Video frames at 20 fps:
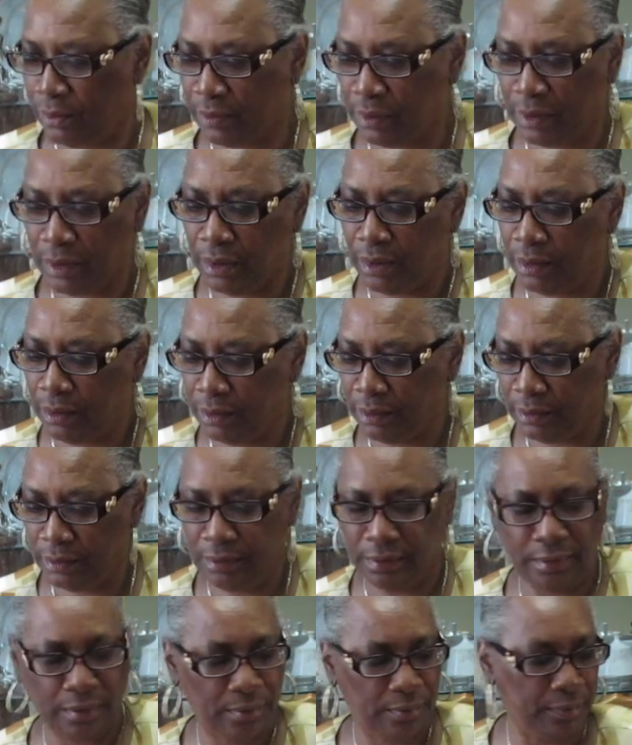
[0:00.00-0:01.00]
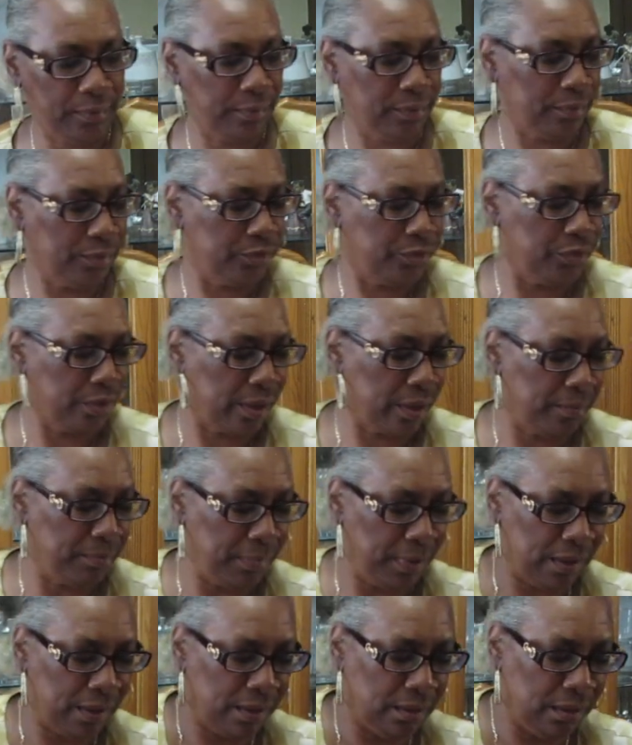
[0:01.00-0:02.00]
Okay, try to
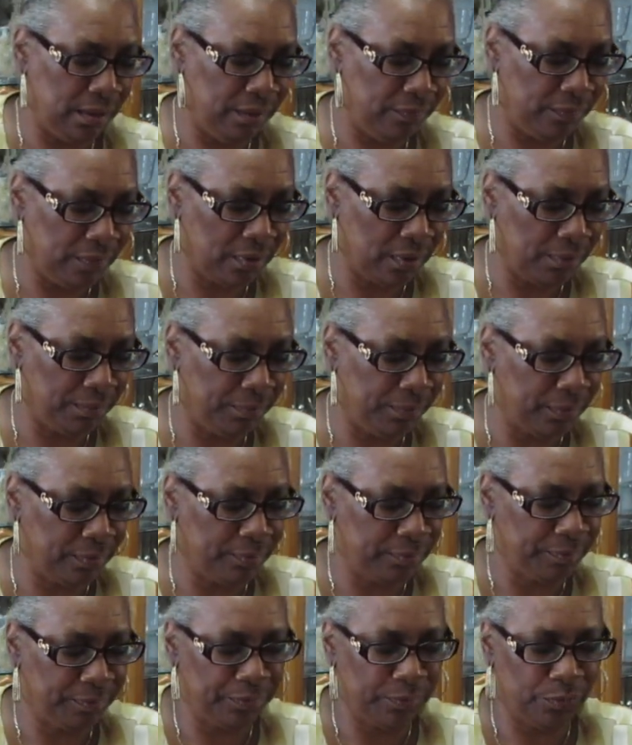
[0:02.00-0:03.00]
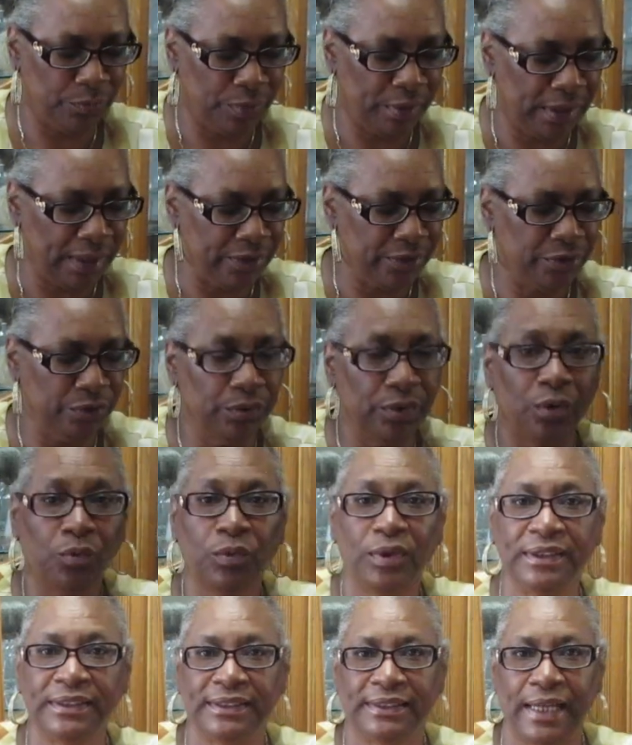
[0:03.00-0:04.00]
make it even on what I do on
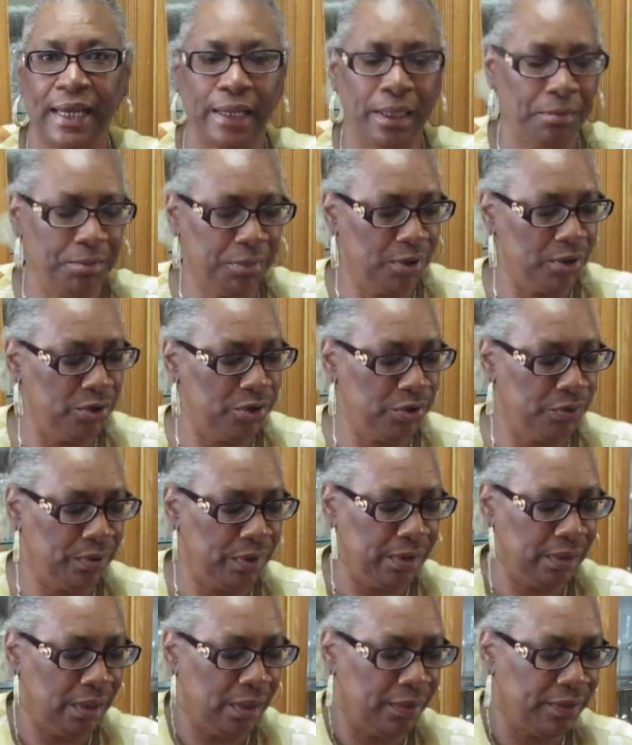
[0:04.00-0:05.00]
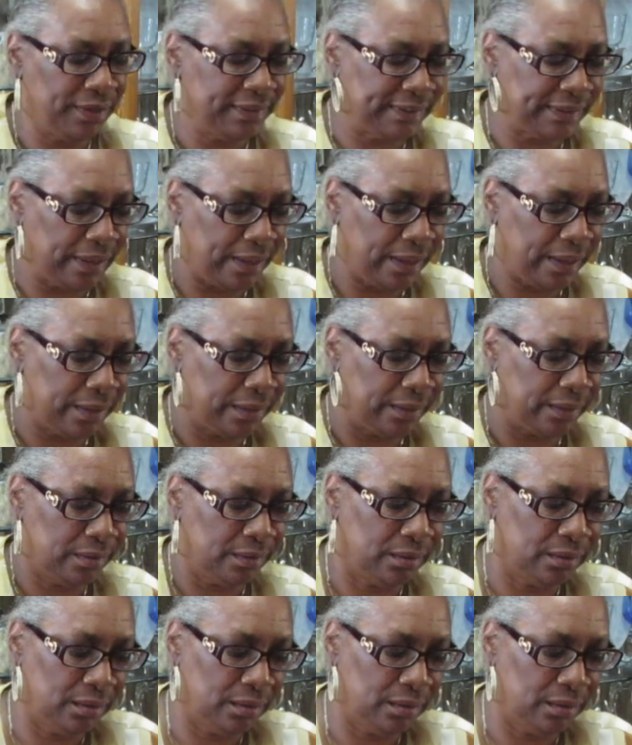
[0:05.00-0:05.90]
one side. I'm gonna do on the other side.